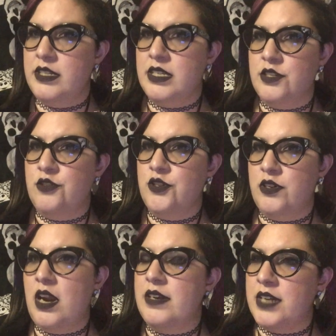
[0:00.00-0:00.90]
as sister
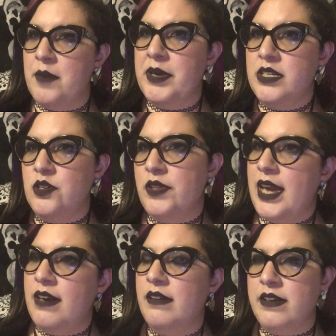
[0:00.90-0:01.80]
store to Hot Topic, so they
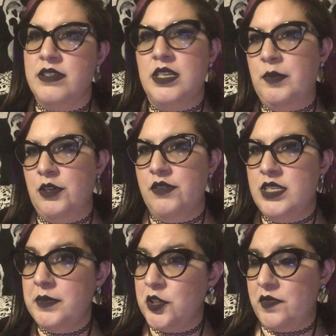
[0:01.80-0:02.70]
had a lot of the
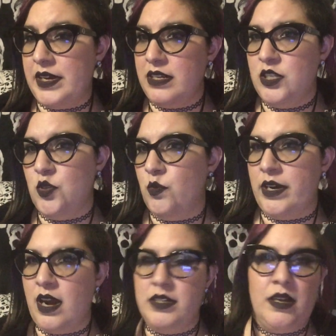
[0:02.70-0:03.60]
similar things to
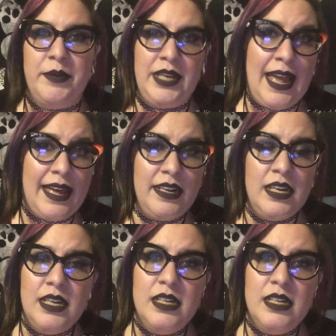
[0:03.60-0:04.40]
what Hot Topic had.